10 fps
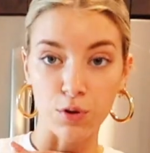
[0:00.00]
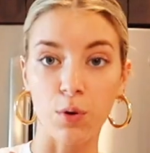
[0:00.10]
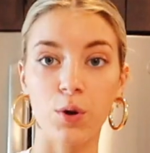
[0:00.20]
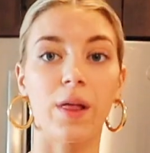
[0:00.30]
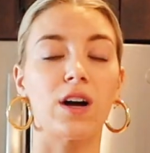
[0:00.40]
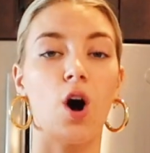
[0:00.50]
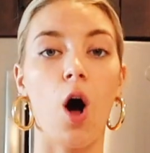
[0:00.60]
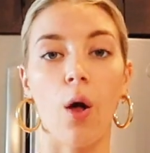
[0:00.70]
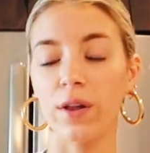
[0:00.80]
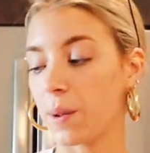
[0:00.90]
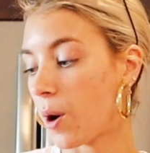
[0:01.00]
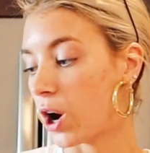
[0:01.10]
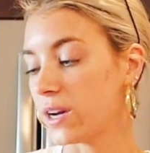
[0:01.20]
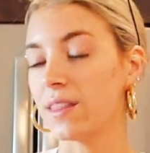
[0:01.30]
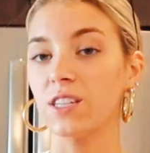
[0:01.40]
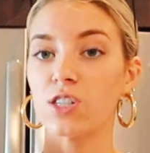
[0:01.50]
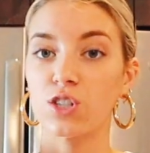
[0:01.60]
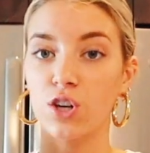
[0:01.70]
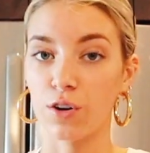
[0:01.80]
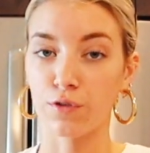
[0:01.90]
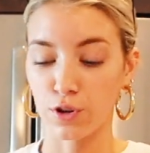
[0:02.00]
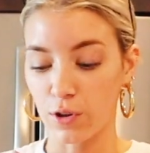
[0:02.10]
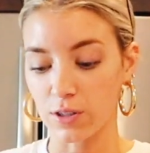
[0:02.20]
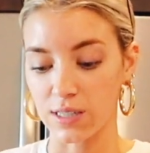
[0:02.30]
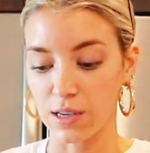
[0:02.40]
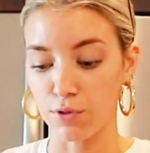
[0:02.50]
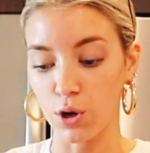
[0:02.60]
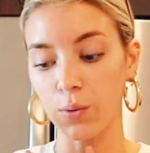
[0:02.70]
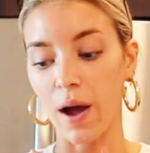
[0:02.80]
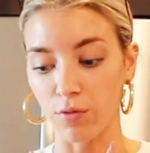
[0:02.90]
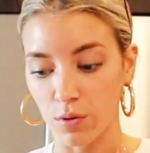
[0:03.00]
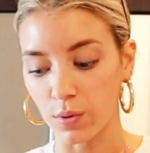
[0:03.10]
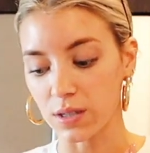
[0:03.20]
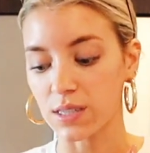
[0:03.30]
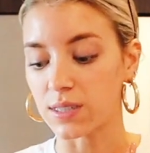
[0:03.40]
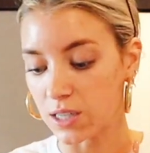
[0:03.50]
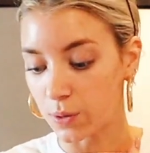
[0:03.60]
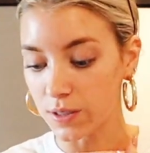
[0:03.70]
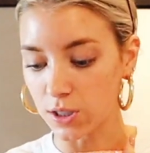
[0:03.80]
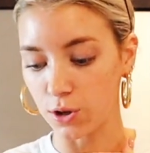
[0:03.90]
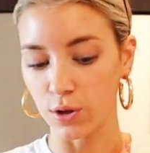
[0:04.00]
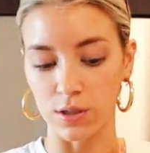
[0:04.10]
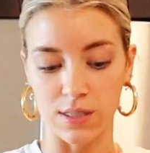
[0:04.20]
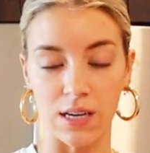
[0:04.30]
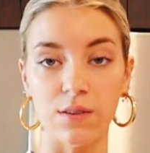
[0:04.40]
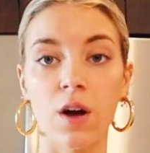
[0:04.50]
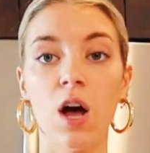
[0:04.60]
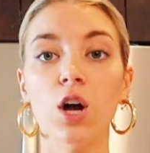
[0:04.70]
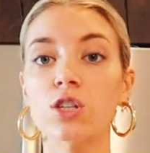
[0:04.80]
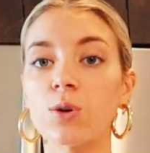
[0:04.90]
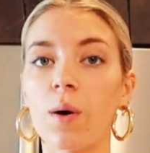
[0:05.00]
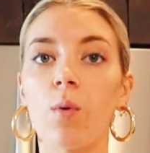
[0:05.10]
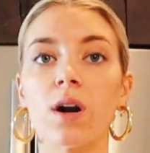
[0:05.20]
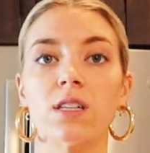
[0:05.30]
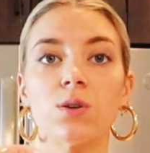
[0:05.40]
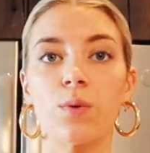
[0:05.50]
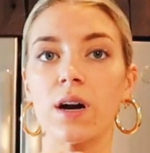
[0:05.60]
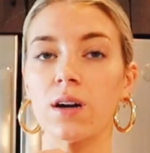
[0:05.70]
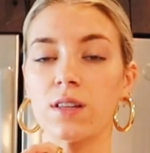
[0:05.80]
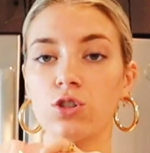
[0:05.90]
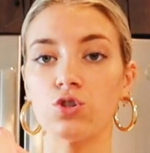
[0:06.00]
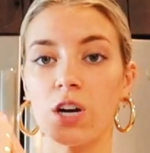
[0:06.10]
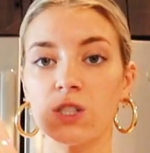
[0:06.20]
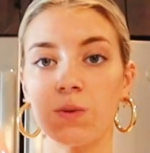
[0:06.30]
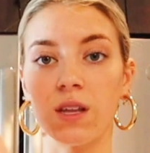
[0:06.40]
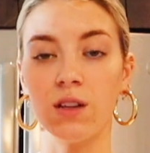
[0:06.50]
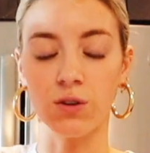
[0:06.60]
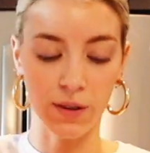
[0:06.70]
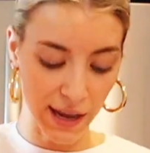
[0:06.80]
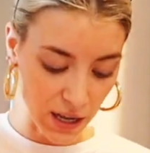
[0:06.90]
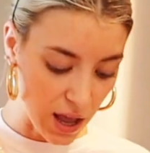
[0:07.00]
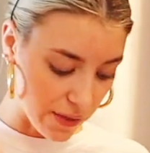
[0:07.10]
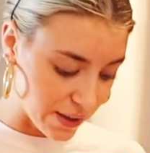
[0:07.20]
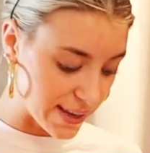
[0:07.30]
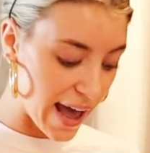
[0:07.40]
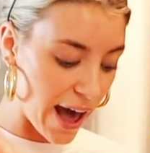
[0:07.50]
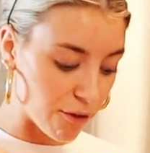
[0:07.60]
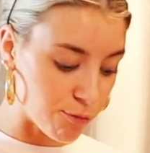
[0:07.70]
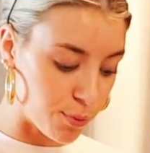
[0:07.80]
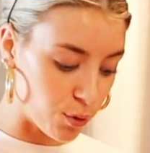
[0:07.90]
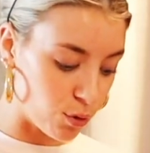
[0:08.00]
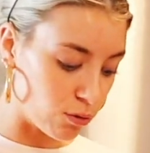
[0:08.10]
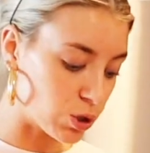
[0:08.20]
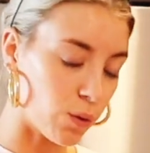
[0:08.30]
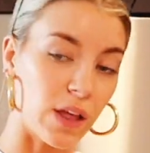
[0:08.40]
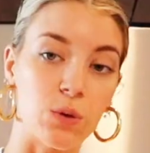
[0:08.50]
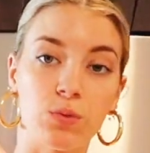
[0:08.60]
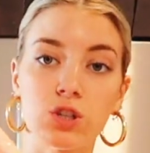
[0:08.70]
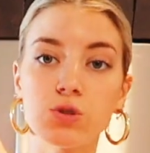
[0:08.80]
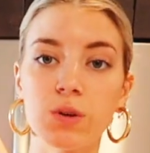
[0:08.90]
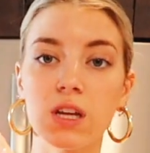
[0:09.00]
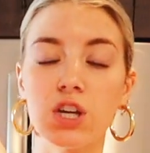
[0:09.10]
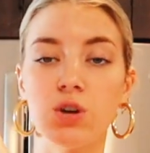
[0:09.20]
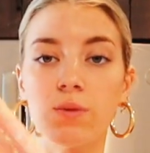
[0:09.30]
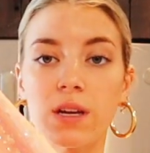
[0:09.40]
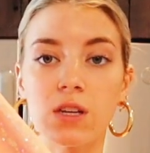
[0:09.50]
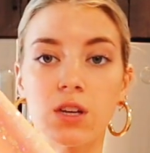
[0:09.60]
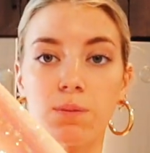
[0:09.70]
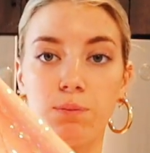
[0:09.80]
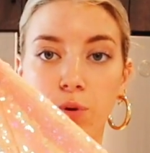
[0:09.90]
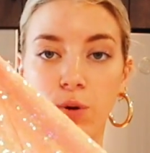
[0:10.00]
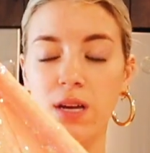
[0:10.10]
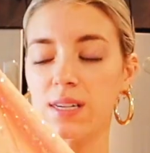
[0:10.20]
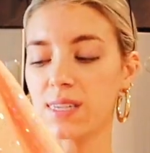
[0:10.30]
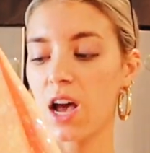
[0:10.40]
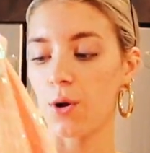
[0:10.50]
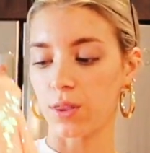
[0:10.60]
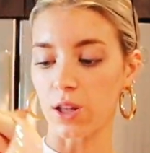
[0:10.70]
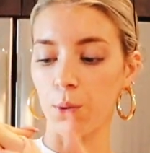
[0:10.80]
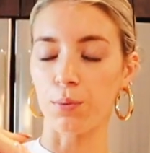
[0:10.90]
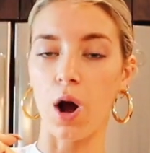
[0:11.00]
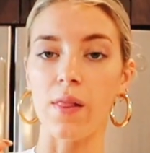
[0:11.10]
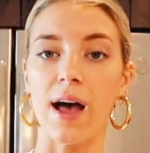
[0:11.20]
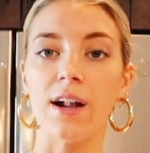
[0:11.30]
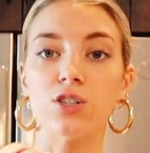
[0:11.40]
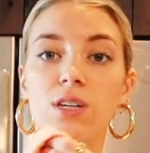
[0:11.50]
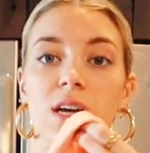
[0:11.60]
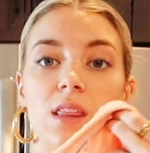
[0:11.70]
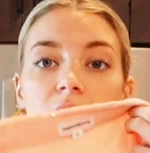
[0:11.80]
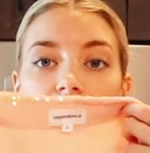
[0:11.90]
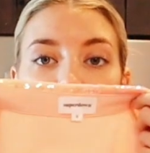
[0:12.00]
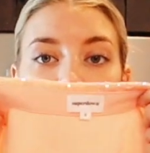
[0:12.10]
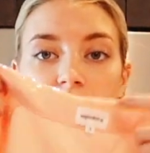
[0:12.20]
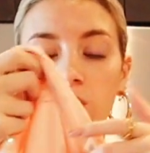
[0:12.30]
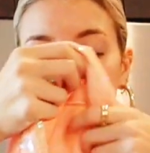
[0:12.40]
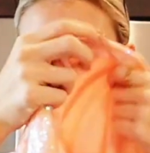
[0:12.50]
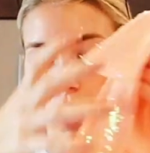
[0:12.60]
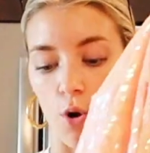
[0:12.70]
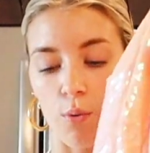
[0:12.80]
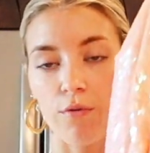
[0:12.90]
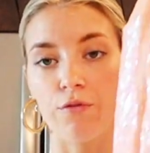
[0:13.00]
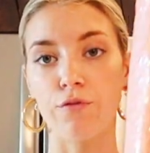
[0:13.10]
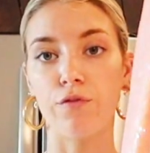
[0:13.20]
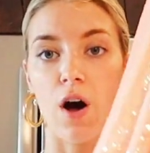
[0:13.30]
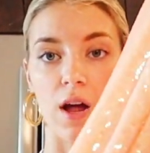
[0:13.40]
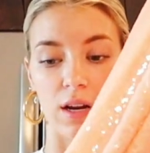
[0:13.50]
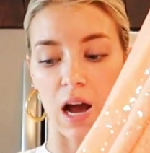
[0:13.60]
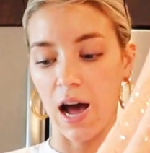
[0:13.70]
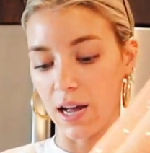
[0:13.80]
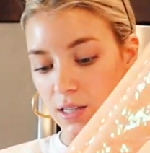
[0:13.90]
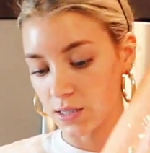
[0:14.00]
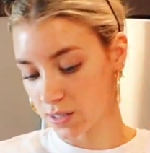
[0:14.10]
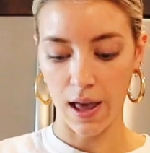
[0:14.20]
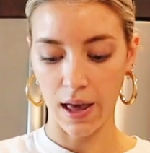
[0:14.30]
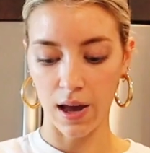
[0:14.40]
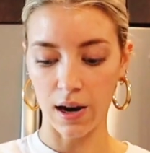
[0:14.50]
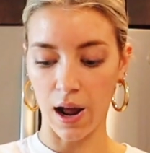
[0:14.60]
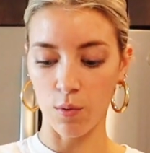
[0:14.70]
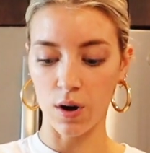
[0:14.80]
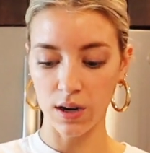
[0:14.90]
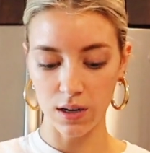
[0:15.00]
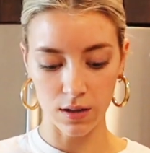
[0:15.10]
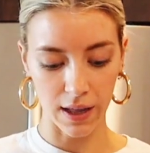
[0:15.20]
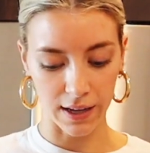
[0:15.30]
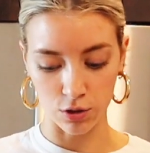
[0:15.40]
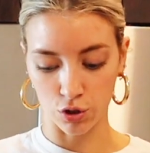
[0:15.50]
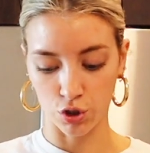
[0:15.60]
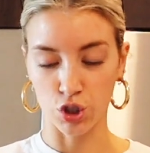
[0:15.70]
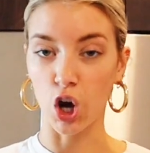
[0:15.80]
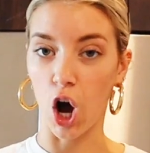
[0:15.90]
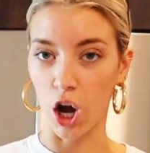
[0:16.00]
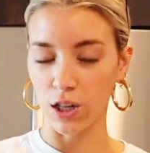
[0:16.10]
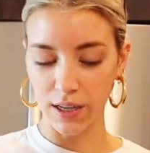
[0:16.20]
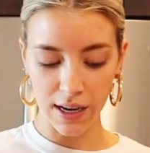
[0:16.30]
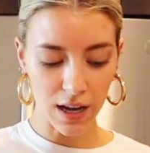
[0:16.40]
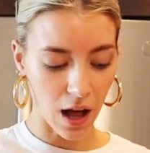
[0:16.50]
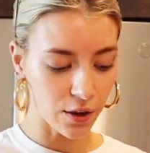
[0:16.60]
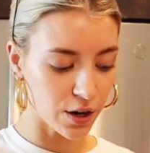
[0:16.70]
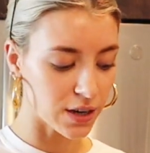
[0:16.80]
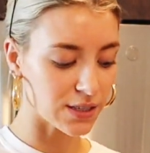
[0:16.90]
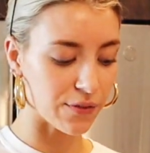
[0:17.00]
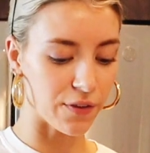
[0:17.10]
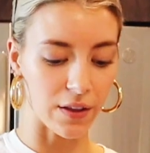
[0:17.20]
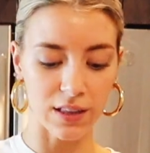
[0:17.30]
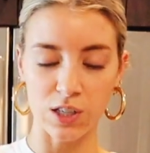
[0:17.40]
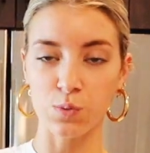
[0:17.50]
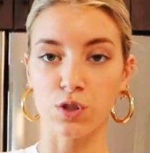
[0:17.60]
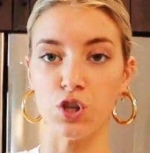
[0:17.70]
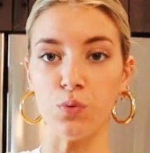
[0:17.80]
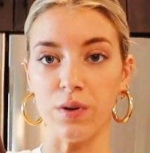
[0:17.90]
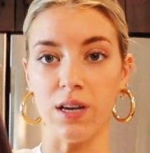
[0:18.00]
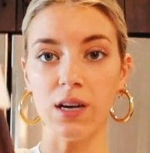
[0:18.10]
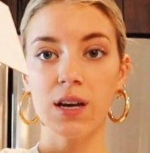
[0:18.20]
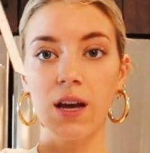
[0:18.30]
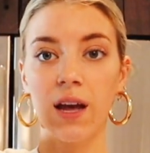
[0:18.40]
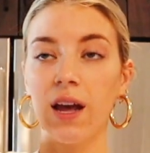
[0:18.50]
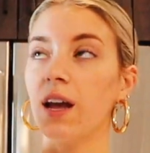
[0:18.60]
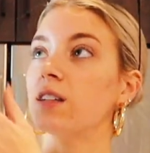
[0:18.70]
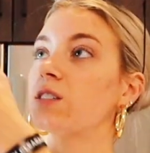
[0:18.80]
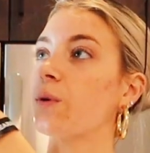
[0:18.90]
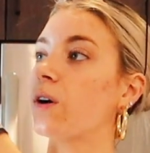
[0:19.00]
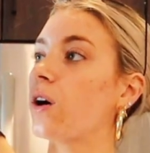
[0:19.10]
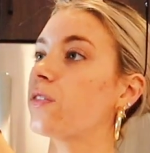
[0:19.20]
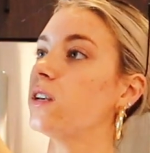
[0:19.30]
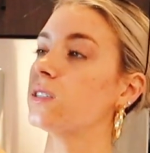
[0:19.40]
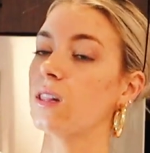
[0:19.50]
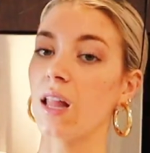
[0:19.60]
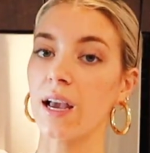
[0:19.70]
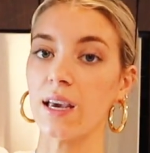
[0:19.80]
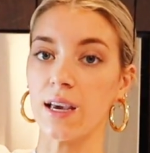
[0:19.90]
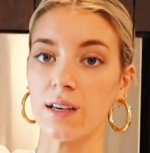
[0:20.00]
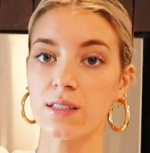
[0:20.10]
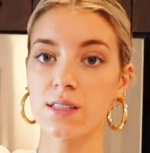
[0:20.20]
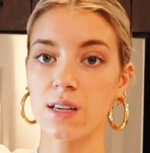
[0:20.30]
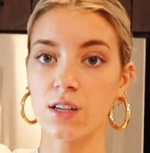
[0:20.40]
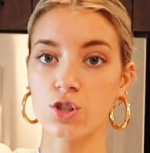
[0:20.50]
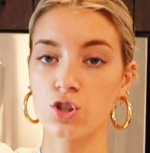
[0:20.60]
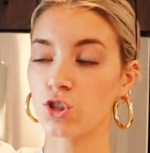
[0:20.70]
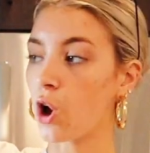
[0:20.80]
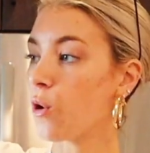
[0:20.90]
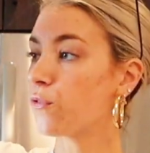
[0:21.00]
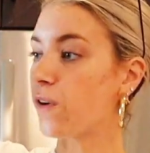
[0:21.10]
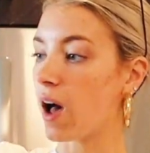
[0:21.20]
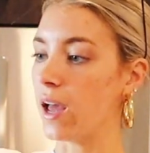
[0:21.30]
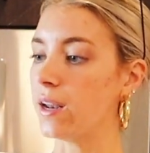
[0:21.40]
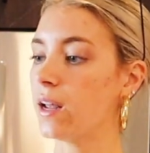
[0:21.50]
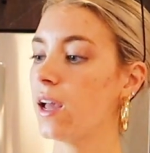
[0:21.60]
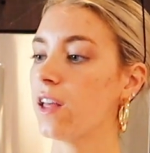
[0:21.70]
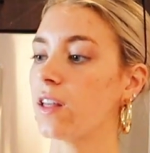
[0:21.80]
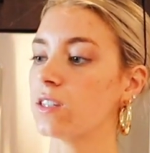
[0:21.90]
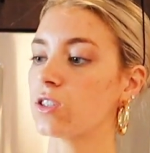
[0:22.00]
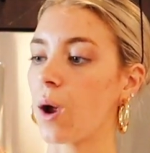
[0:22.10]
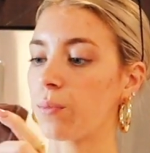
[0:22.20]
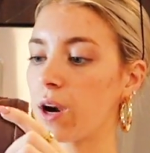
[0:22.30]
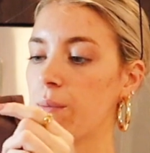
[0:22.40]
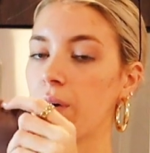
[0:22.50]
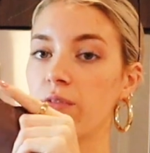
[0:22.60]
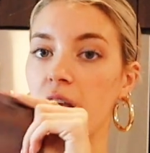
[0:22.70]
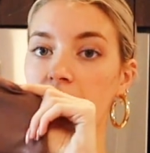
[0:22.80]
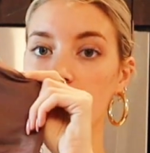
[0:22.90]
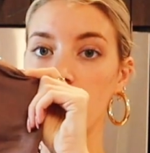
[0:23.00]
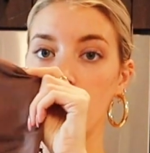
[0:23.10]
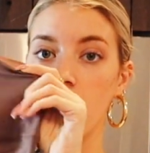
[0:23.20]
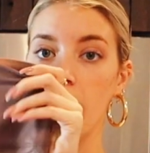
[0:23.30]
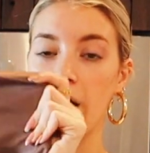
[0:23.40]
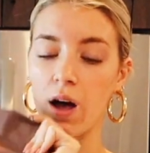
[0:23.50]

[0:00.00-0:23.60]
If you go to like a holiday party, this is good for New Year's Eve. You know, everyone wears the sequins on New Year's Eve. So I wanted to wear this dress with either like the calf boots or like with just really cute like booties with a little bralette underneath. This is so fun, guys. And I wanted a like chocolatey color because I felt like this was unique. And so I got these leggings, so fun. They stop right above the ankle.